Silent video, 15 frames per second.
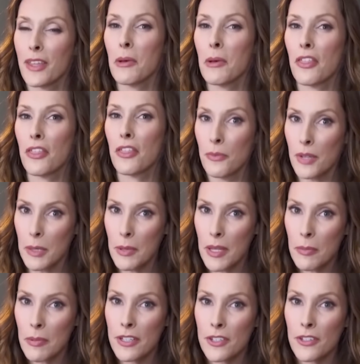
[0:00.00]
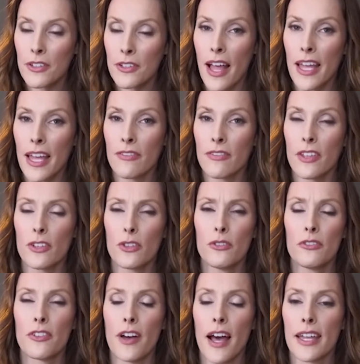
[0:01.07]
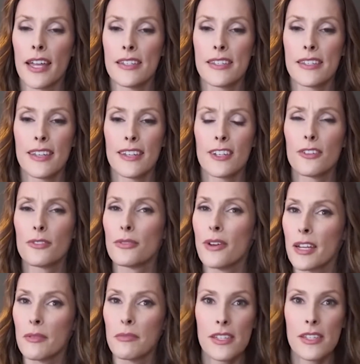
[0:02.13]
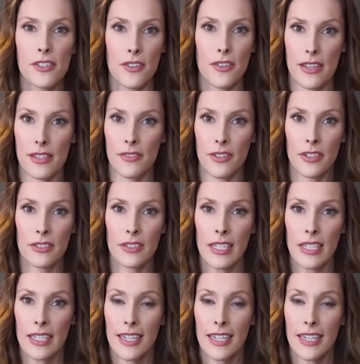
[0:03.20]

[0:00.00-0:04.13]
think about 3 people in your life that you find incredibly stressful.